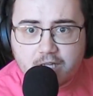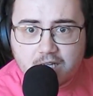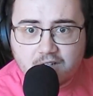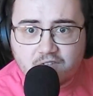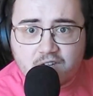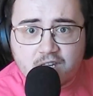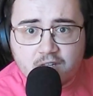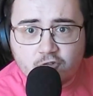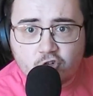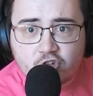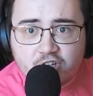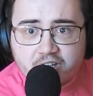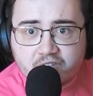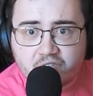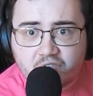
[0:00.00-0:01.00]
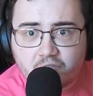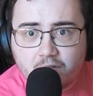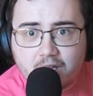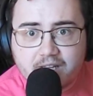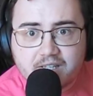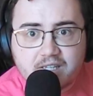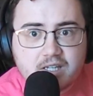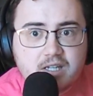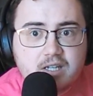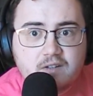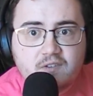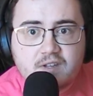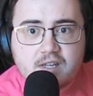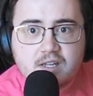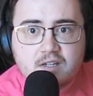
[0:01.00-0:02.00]
anti-cheats like
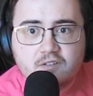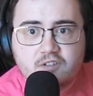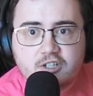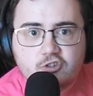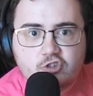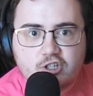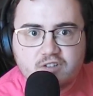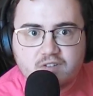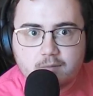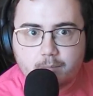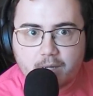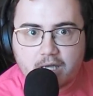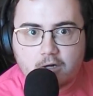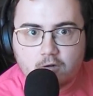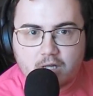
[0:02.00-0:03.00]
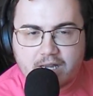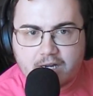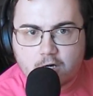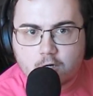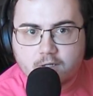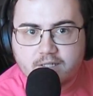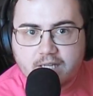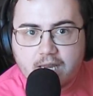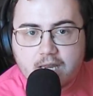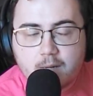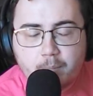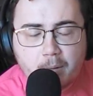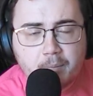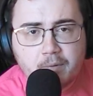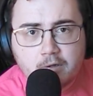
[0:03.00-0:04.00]
easy anti-cheats in BattlEye are
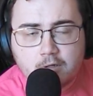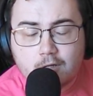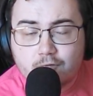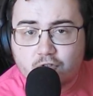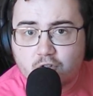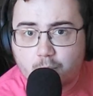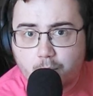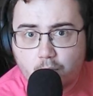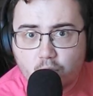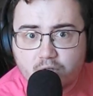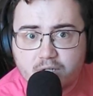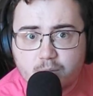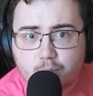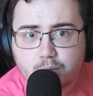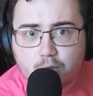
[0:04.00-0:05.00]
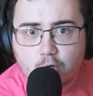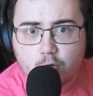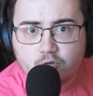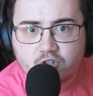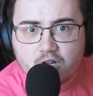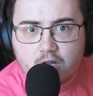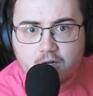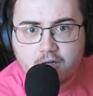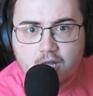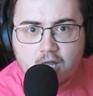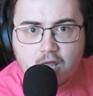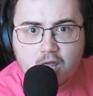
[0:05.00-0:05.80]
capable of supporting Proton,